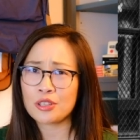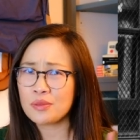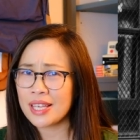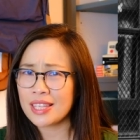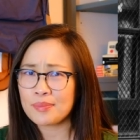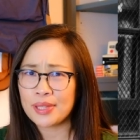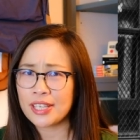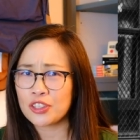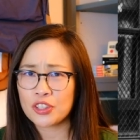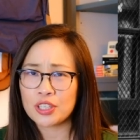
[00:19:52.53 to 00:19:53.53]
who I think
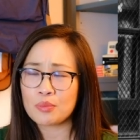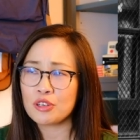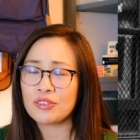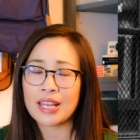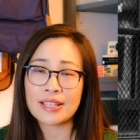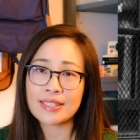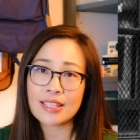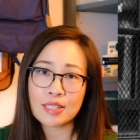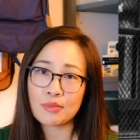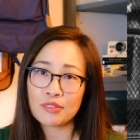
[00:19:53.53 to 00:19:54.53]
played her in a movie. I didn't see
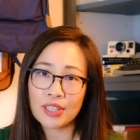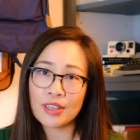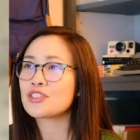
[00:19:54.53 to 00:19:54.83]
this movie.